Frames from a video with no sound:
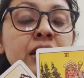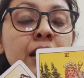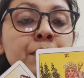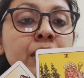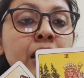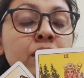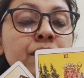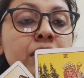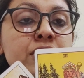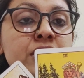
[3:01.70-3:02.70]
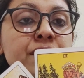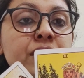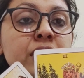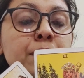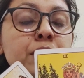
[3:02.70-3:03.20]
and happy kind of
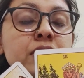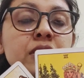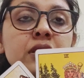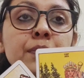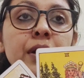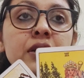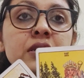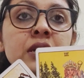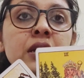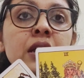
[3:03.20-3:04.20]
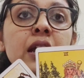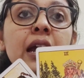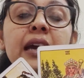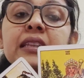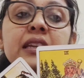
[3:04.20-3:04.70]
relationship with that person in the past,
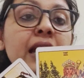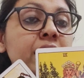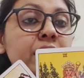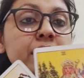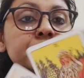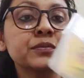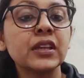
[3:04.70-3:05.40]
and that ended.